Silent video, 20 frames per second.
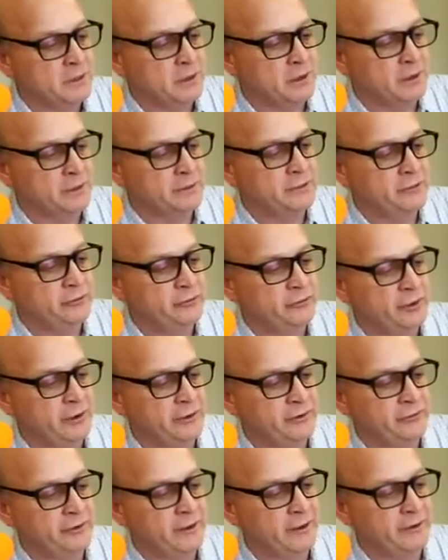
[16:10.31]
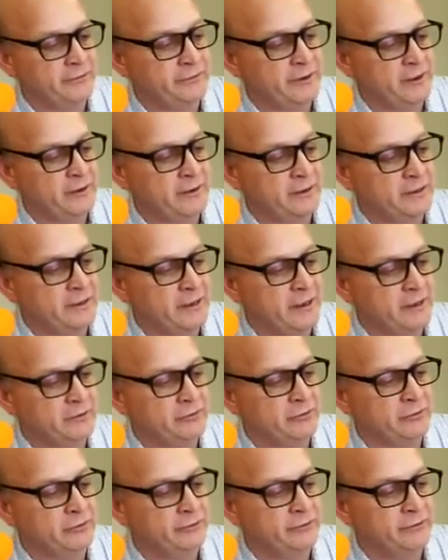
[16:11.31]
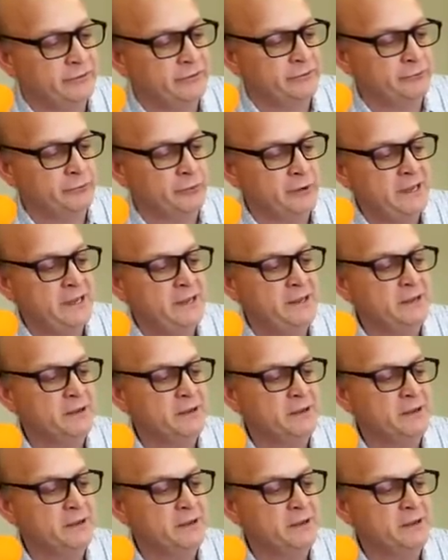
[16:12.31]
I can change the antenna connection to 3,